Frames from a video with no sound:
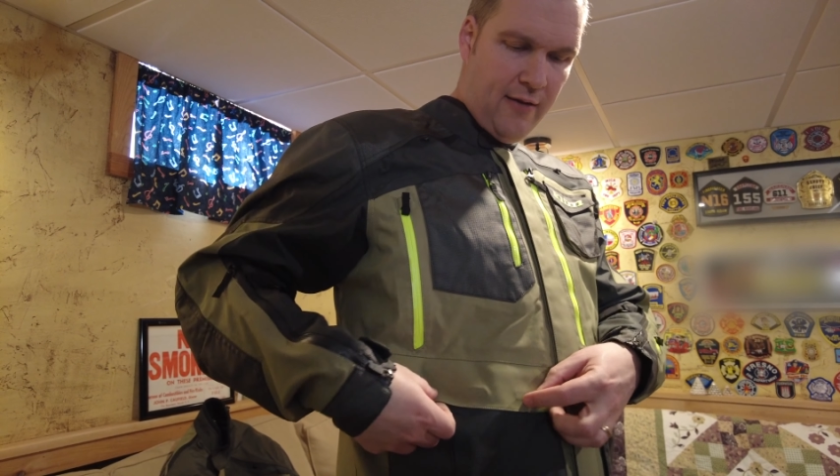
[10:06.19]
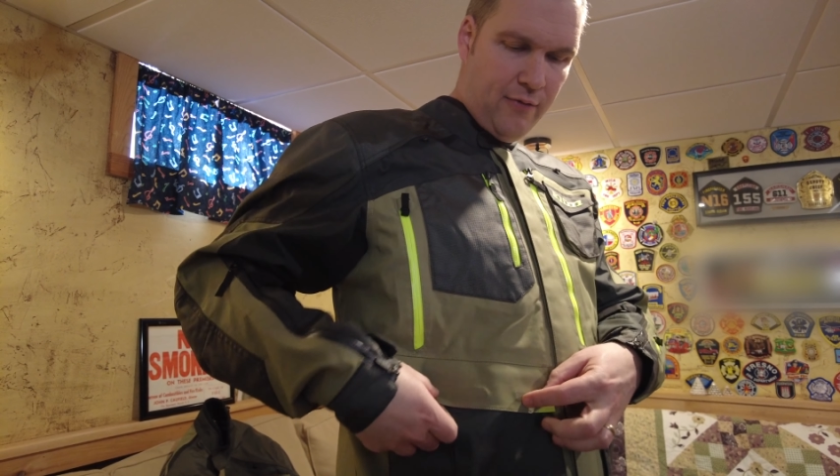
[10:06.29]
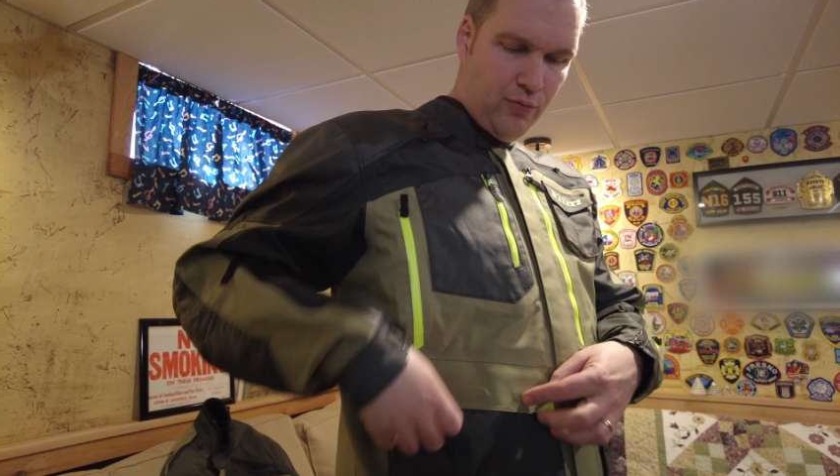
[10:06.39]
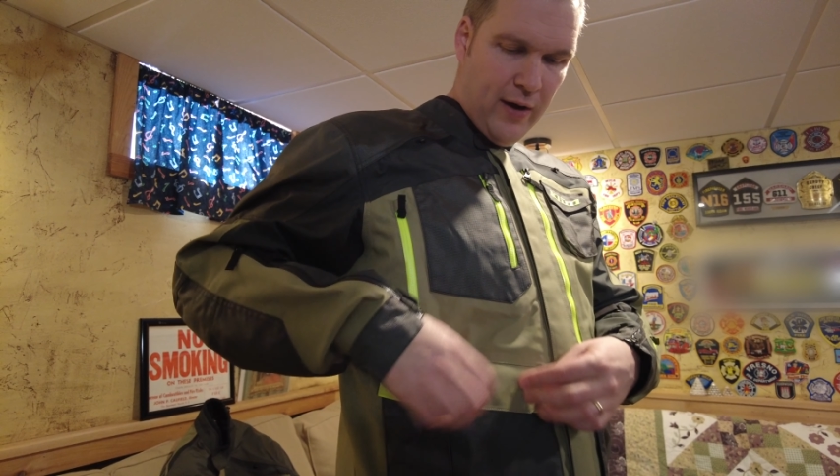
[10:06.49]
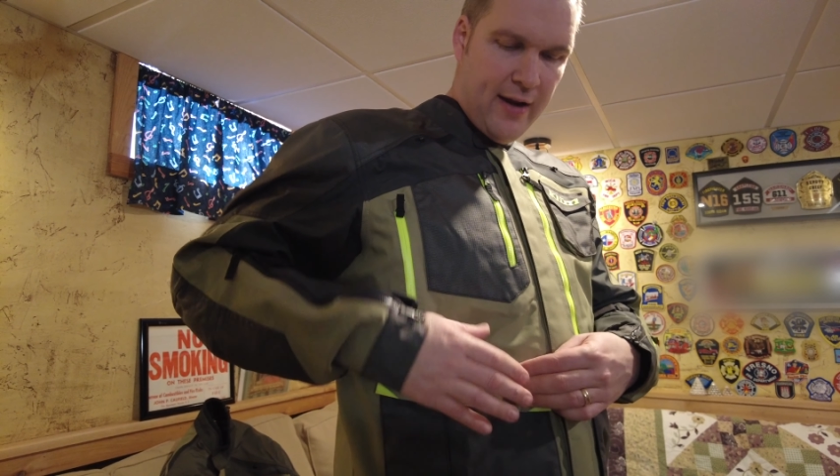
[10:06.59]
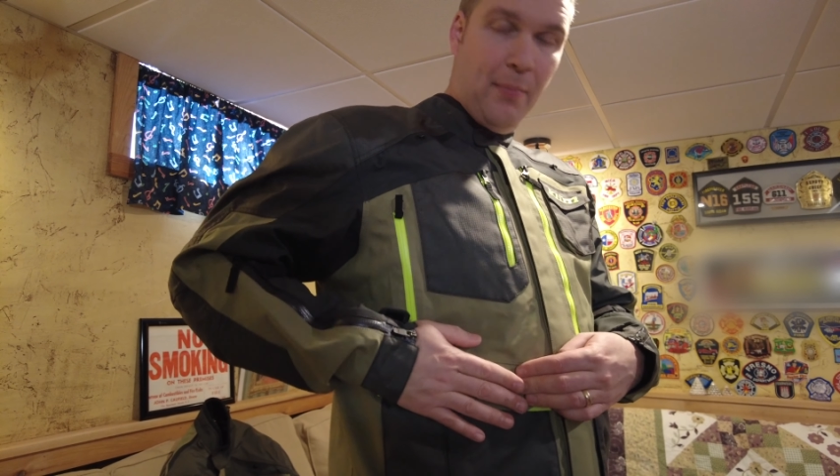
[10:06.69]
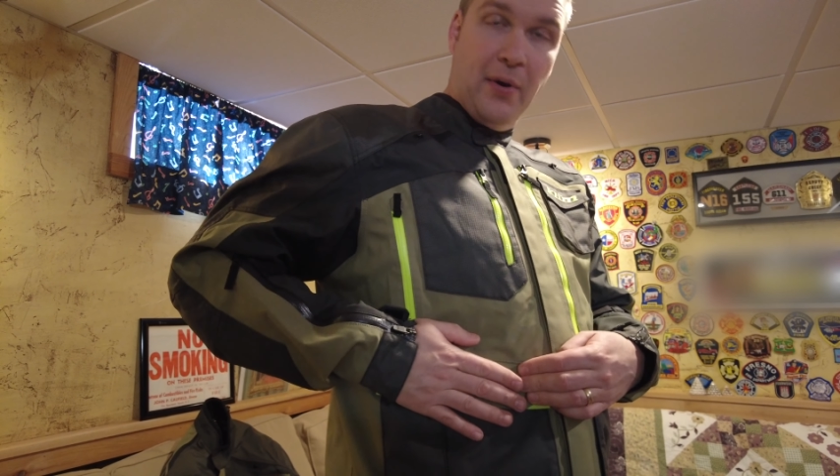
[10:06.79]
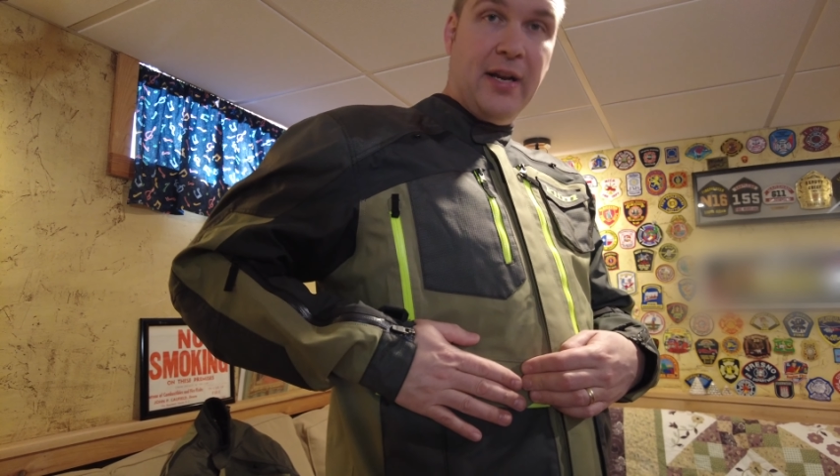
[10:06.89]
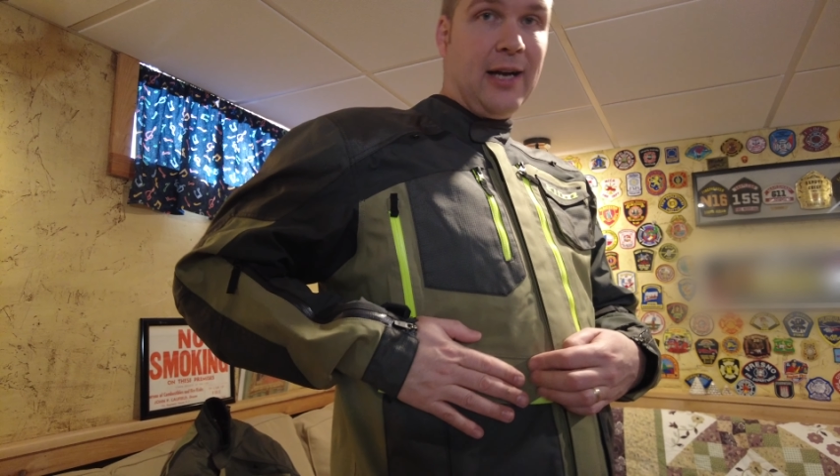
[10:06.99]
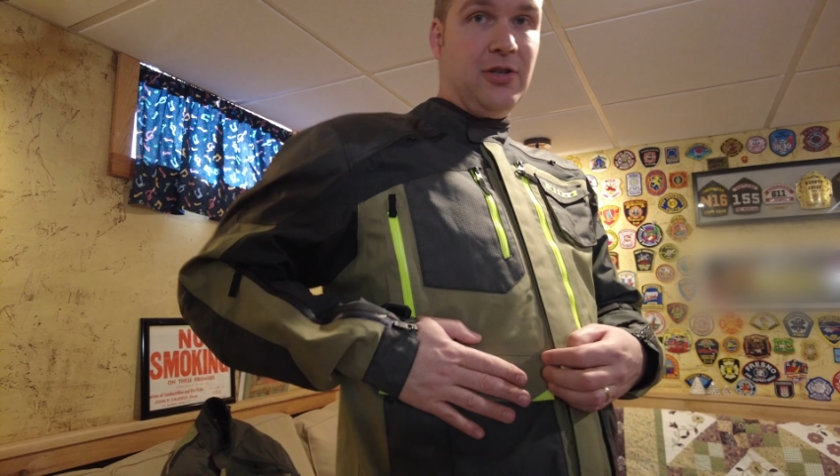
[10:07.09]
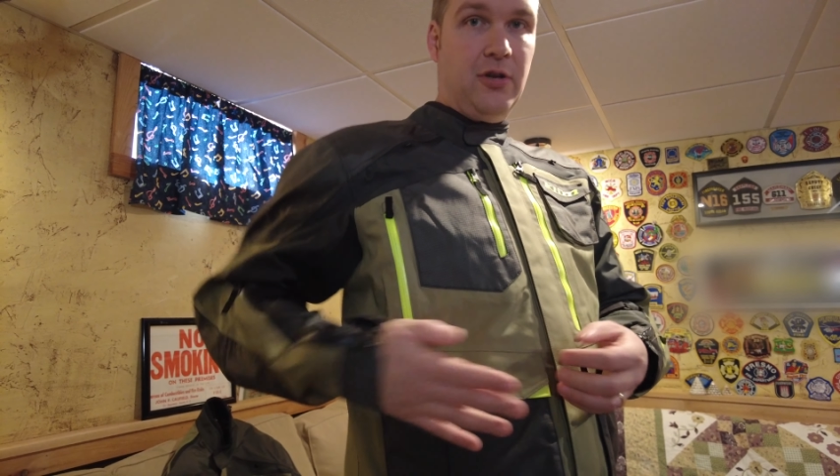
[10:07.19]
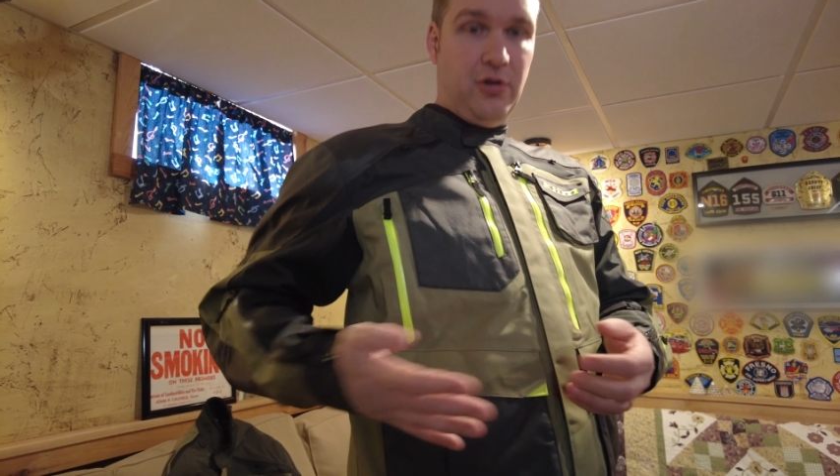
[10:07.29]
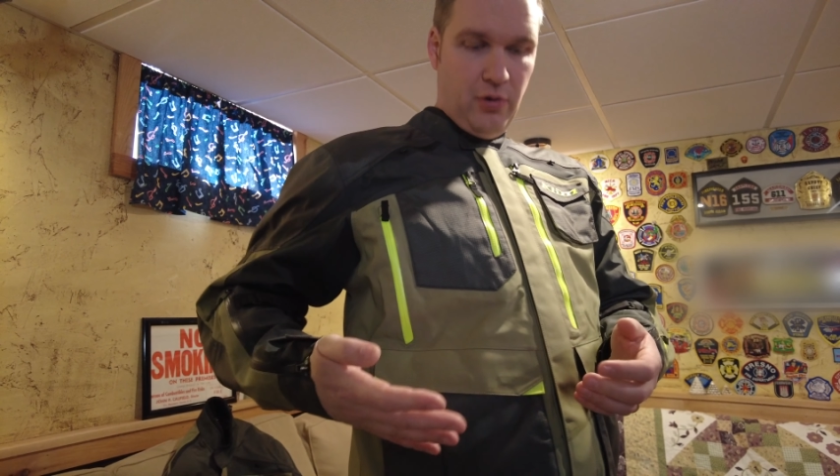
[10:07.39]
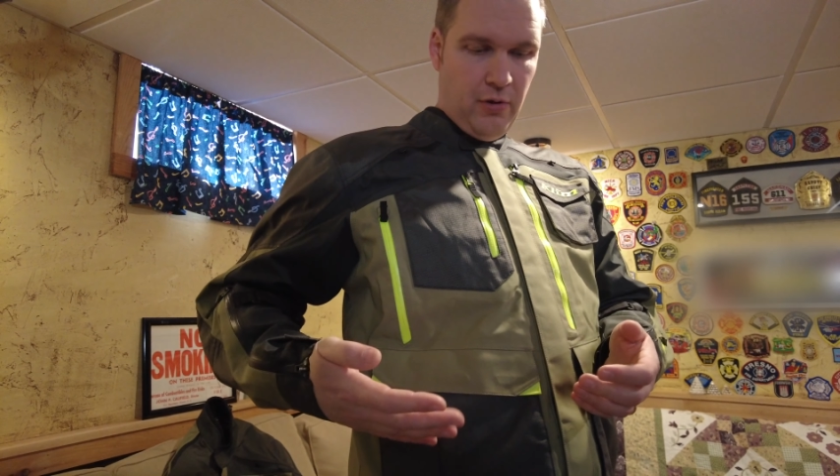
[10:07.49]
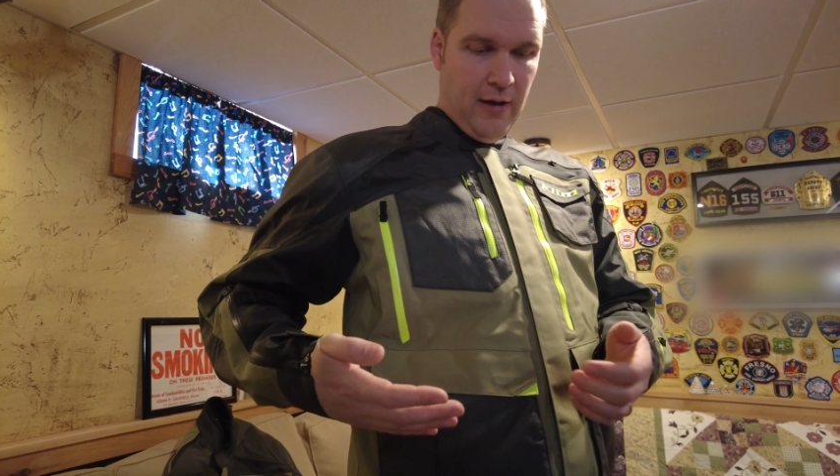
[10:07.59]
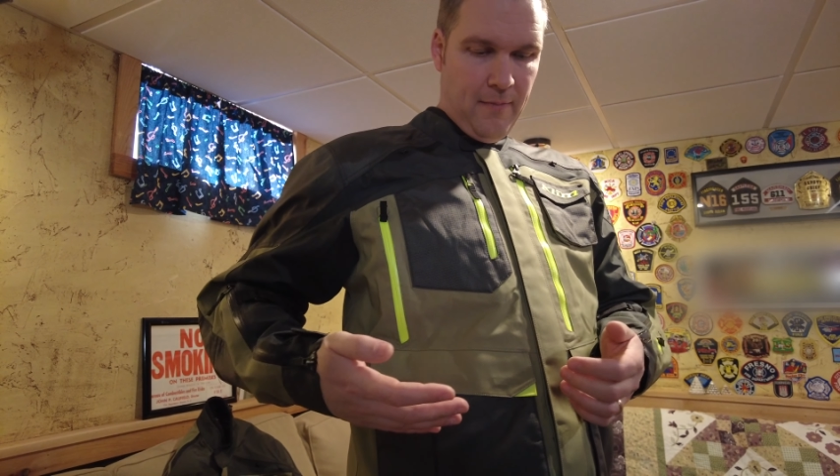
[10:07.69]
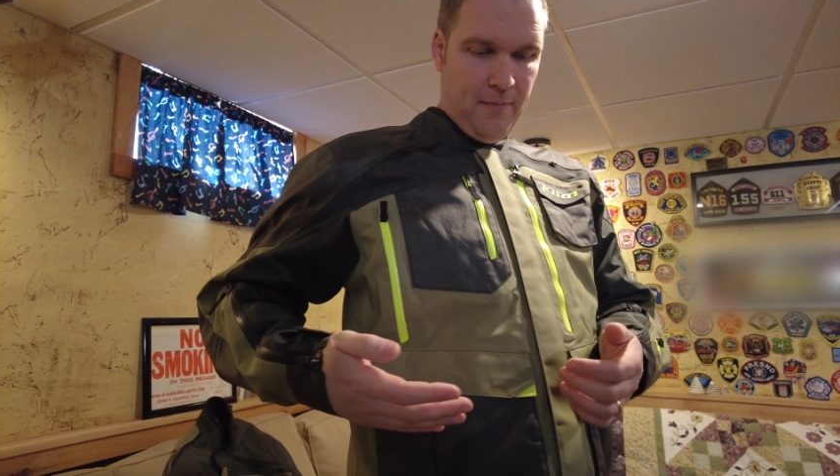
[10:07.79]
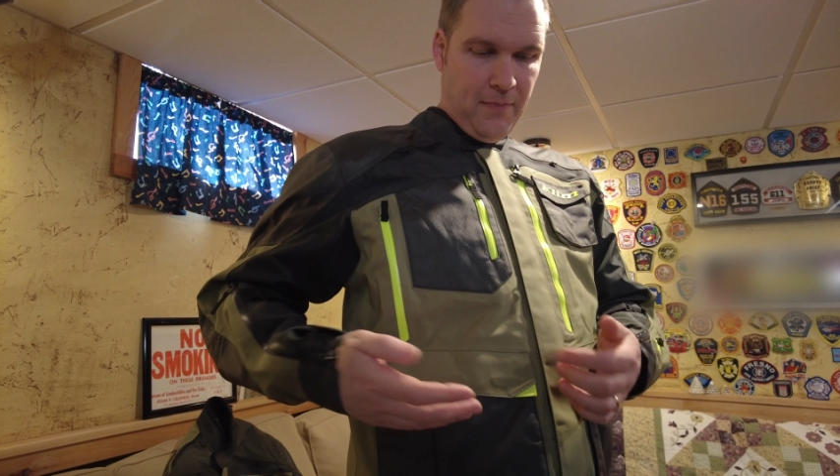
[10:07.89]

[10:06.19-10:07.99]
of rain protection to them.